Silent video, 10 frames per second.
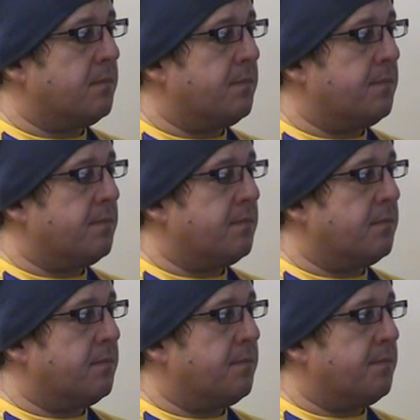
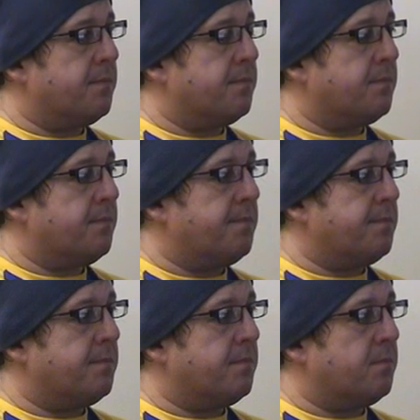
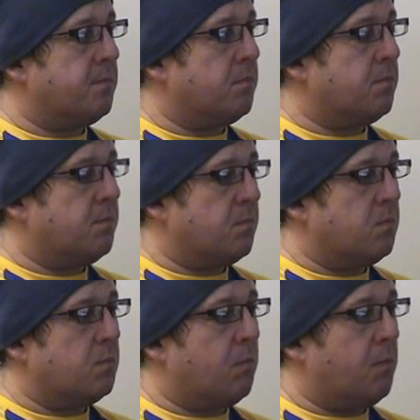
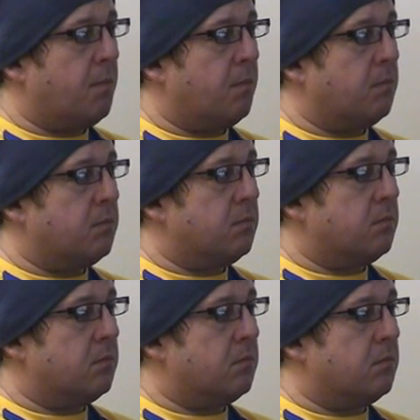
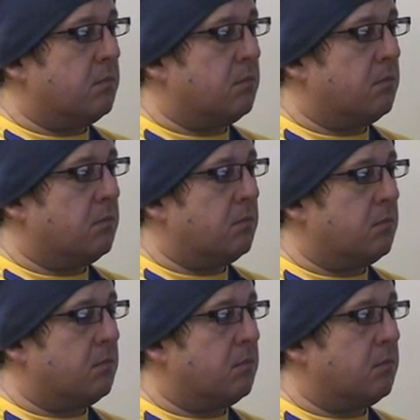
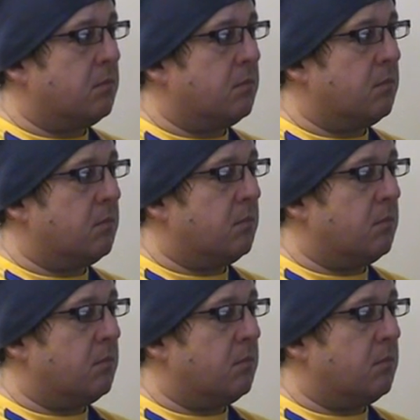The person shown says nothing.